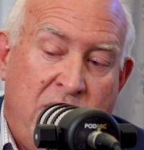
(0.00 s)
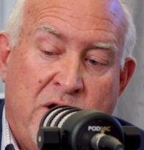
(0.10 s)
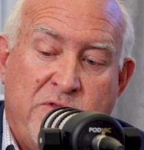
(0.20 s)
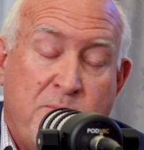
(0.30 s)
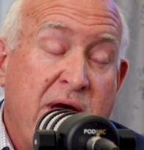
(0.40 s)

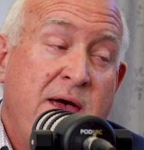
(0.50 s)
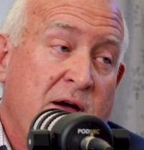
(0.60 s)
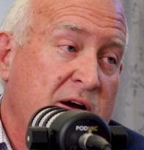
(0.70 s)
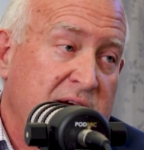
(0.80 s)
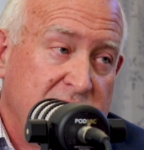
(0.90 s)
The Bay
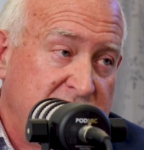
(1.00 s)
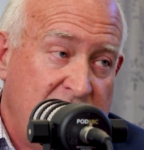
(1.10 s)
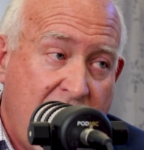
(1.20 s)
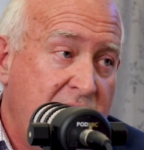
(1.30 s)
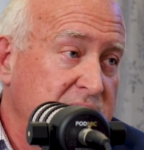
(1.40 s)
Area is
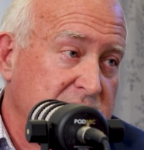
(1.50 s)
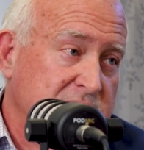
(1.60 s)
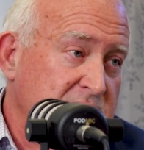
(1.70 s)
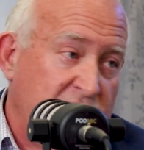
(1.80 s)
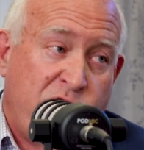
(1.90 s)
not
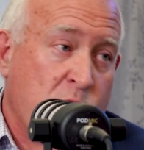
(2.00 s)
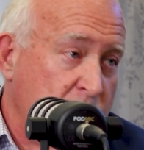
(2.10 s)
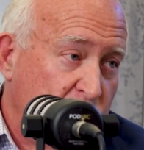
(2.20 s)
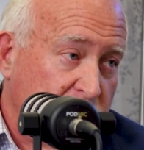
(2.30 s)
affordable.